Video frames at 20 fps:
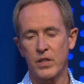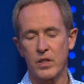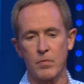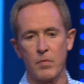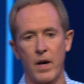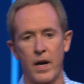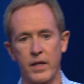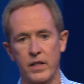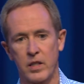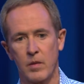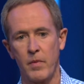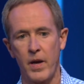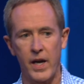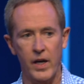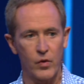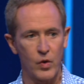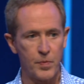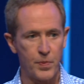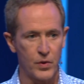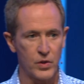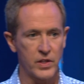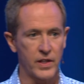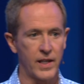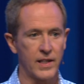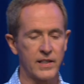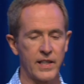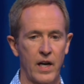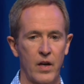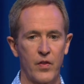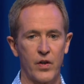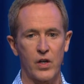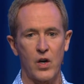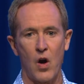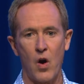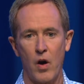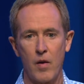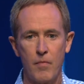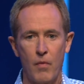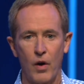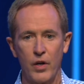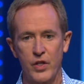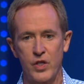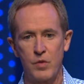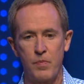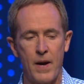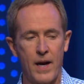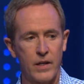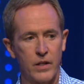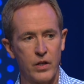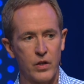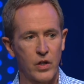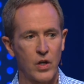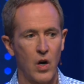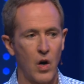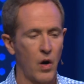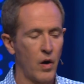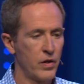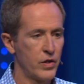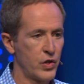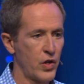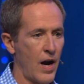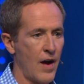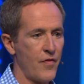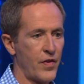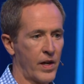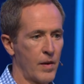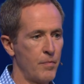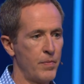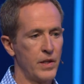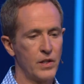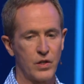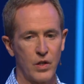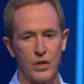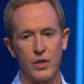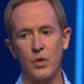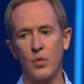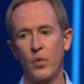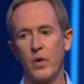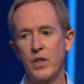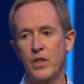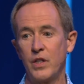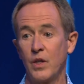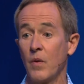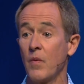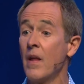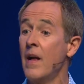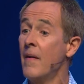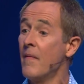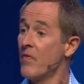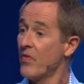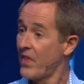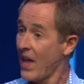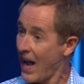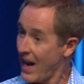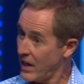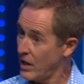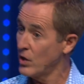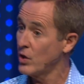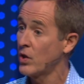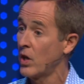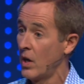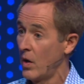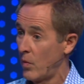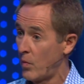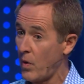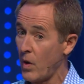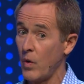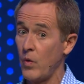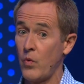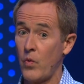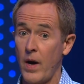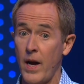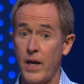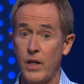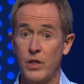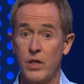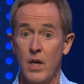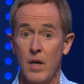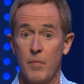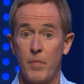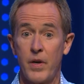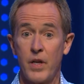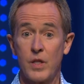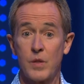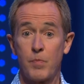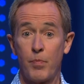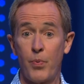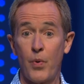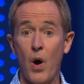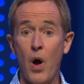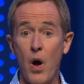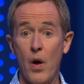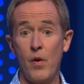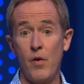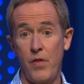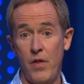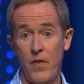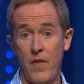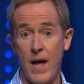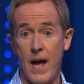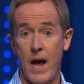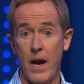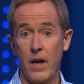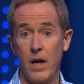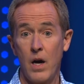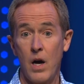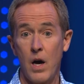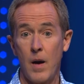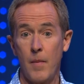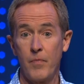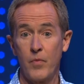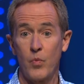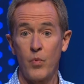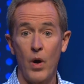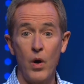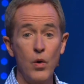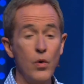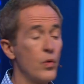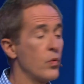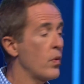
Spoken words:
some angry person gets out of their car and marches back to your car in traffic and beats on your windshield. That is road rage, but it's broader than that. Road